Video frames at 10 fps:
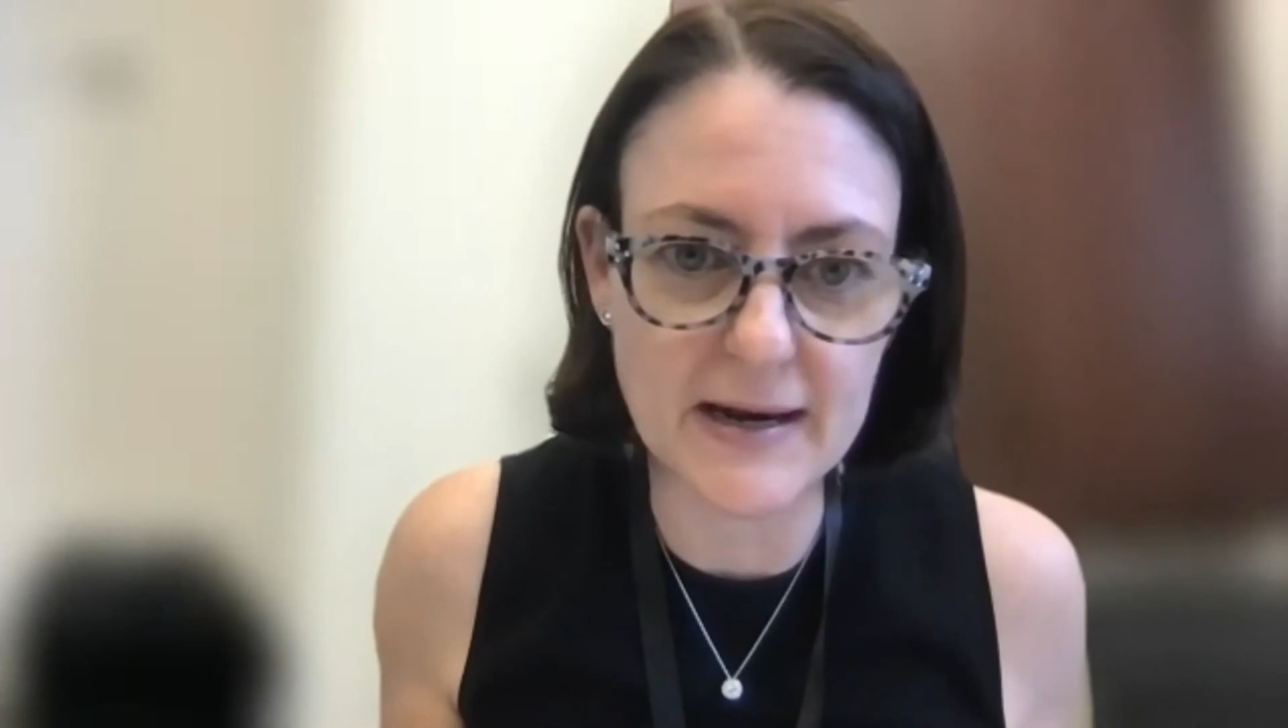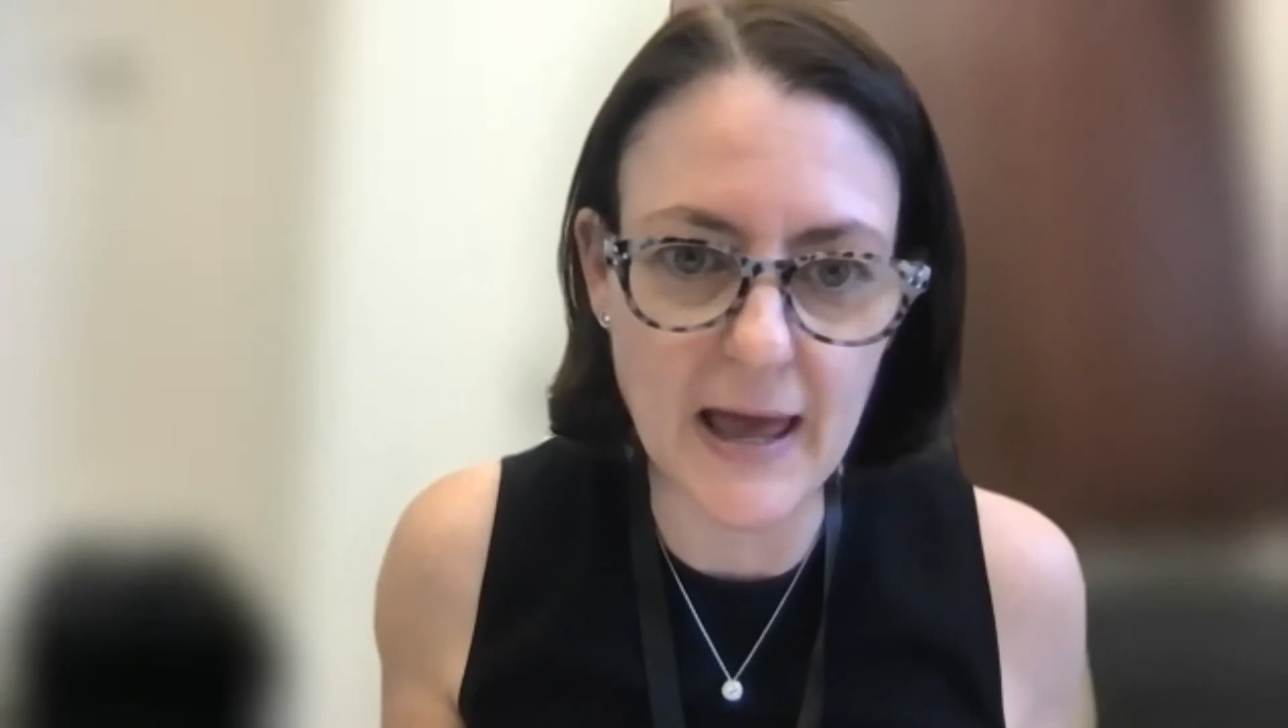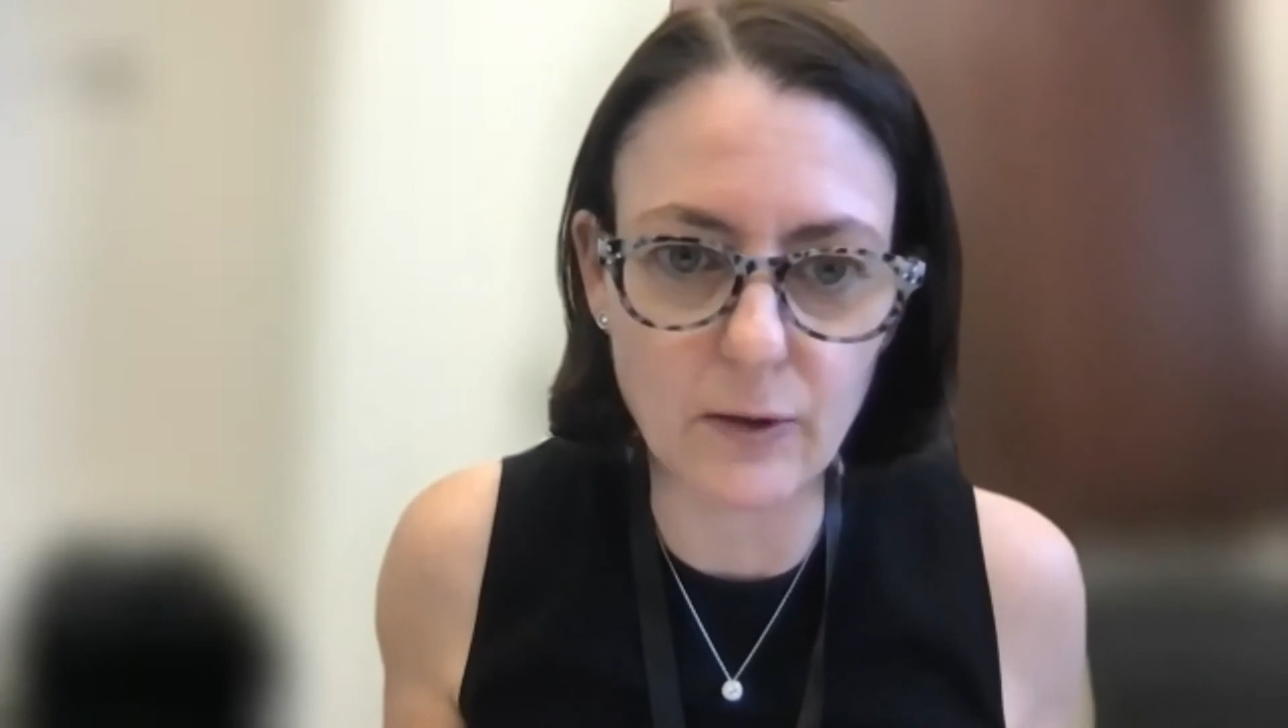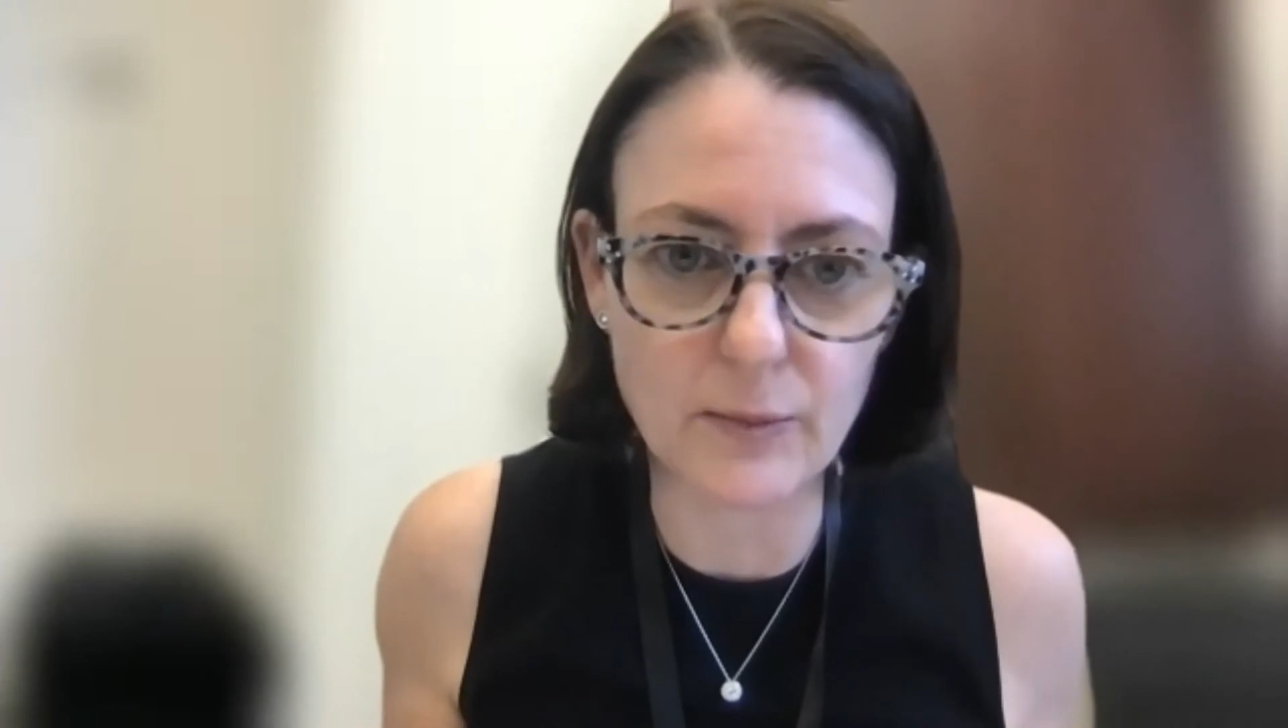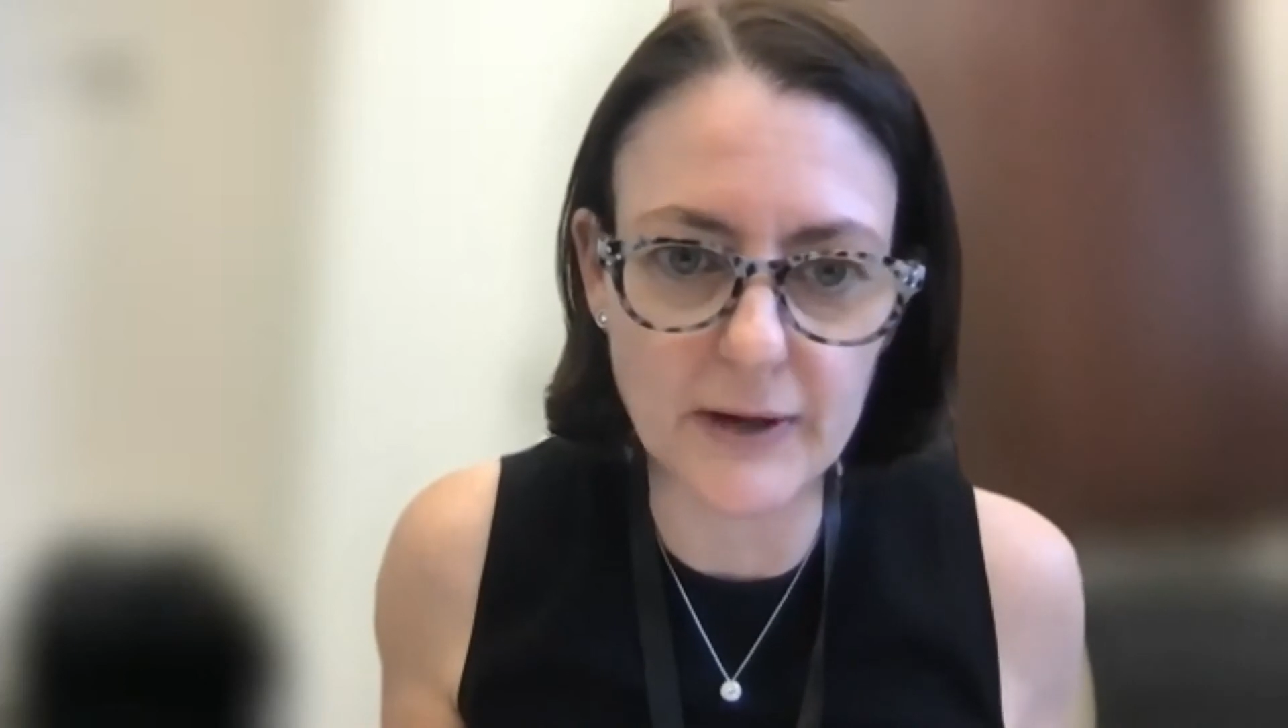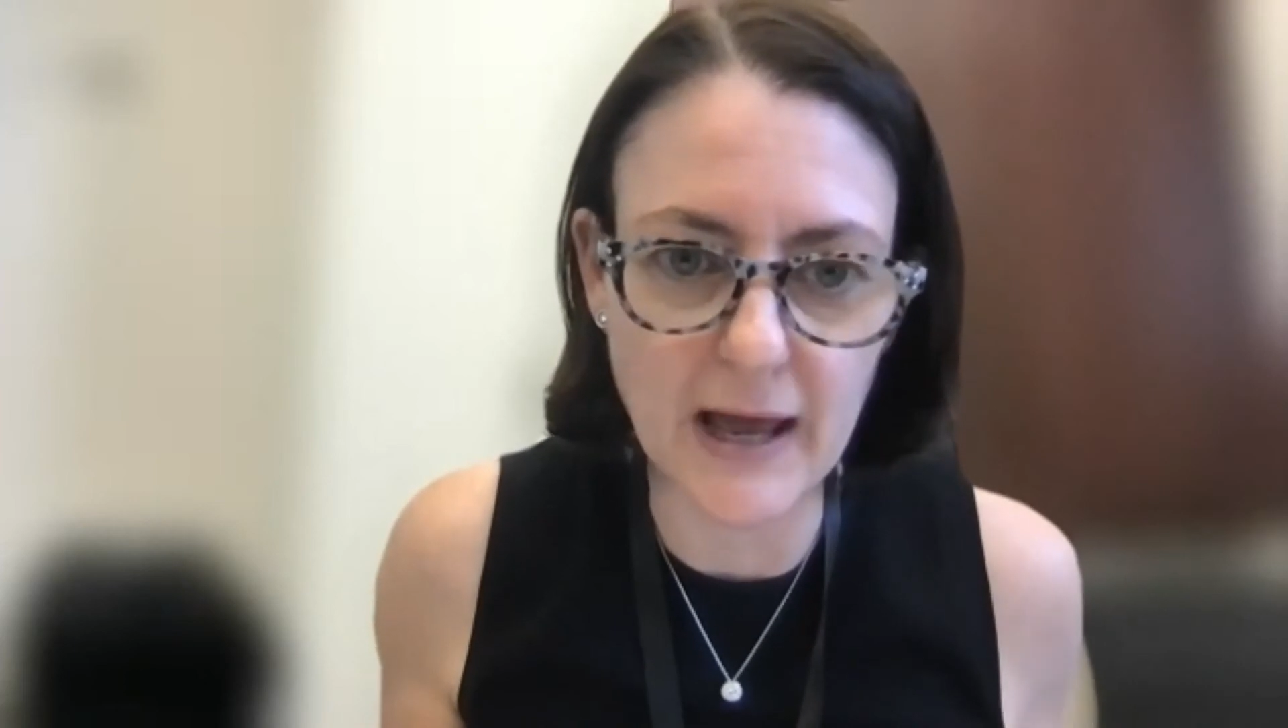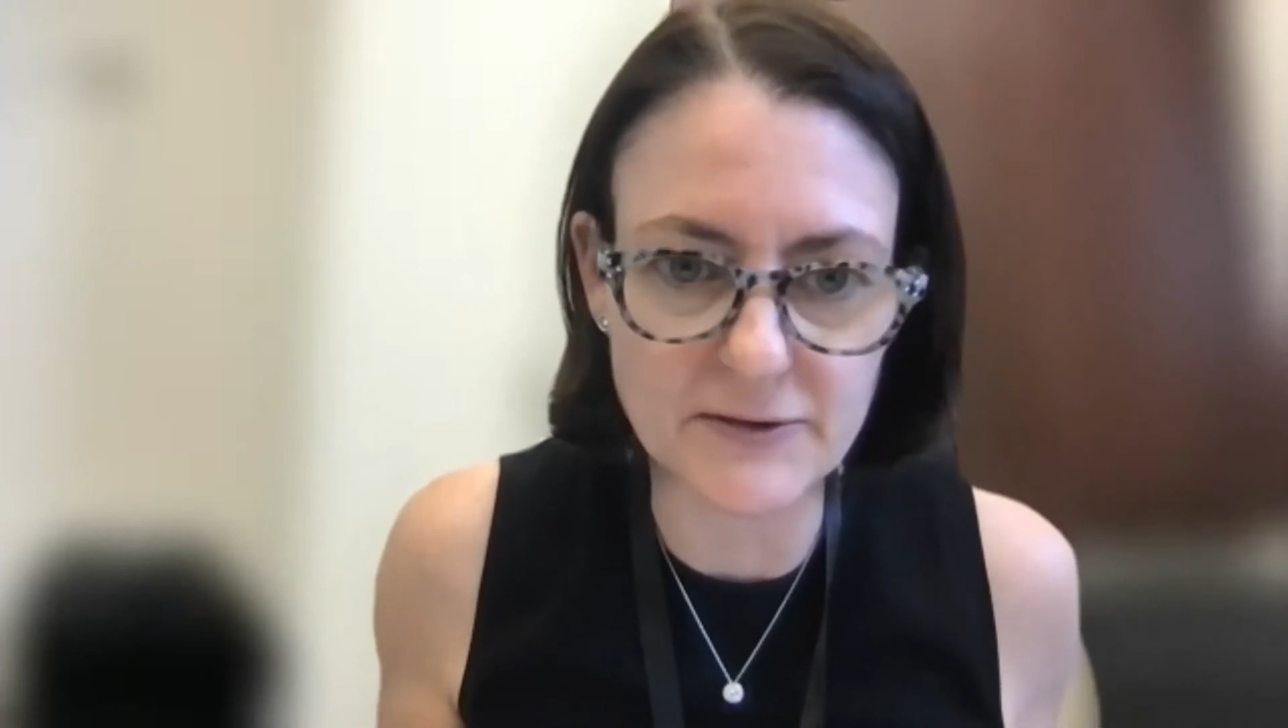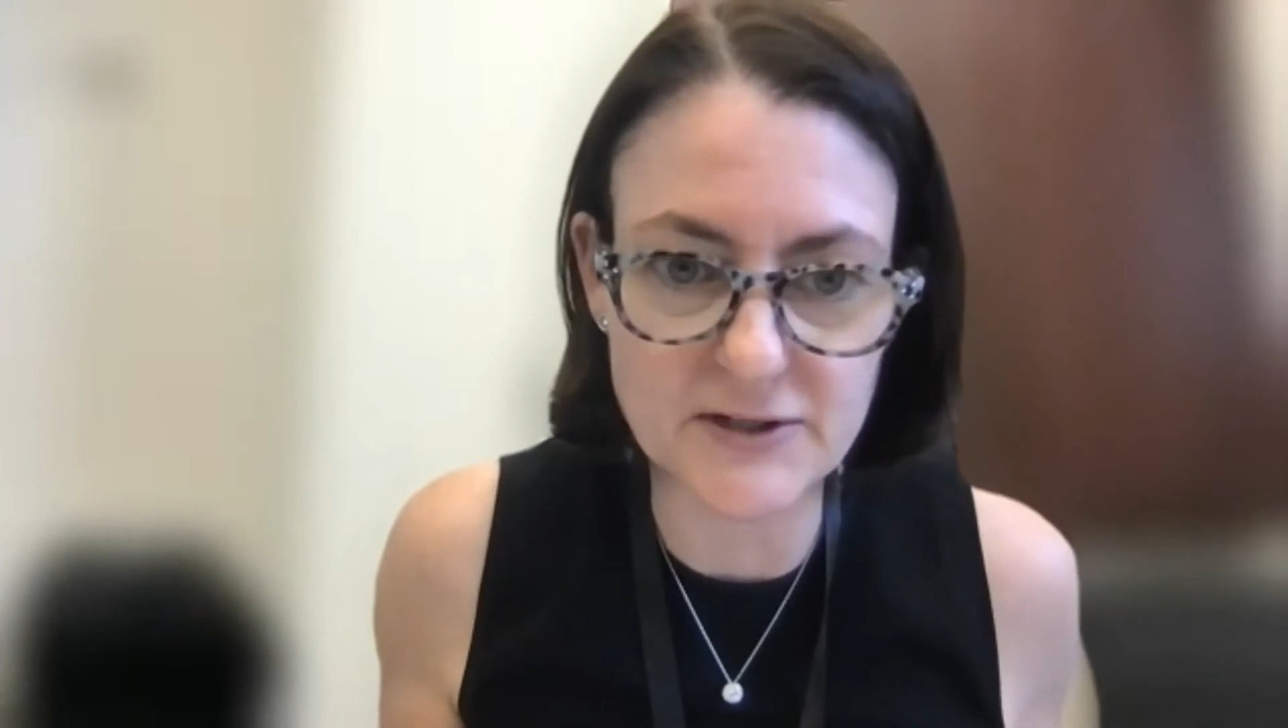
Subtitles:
help on how